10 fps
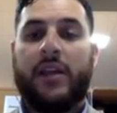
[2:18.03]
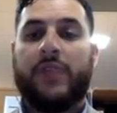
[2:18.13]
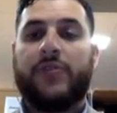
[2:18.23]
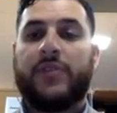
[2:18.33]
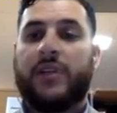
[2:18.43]

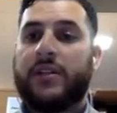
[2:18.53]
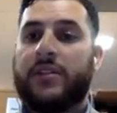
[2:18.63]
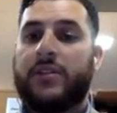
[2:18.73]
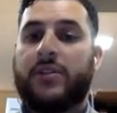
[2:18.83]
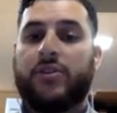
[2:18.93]
and you start
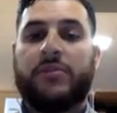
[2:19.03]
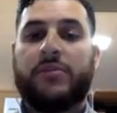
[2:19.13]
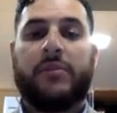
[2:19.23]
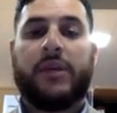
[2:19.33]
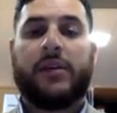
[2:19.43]

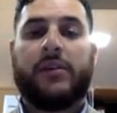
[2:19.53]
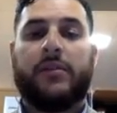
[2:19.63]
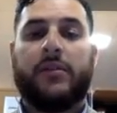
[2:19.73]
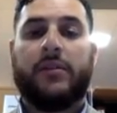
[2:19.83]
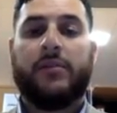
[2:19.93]
stripping back
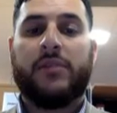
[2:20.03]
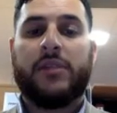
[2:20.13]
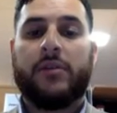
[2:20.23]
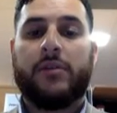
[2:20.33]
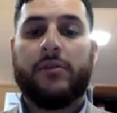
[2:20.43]
the
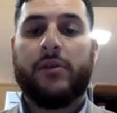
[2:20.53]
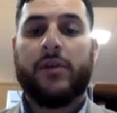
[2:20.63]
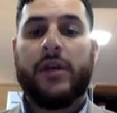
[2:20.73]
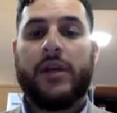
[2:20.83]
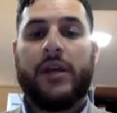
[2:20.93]
material,
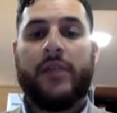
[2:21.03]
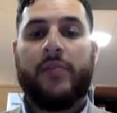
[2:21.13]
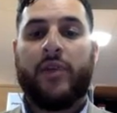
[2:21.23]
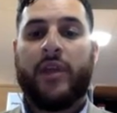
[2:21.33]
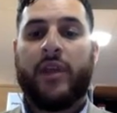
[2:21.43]
and then
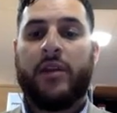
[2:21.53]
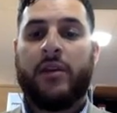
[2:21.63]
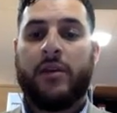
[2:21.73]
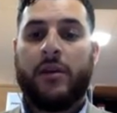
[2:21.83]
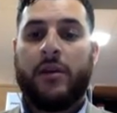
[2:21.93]
by the end,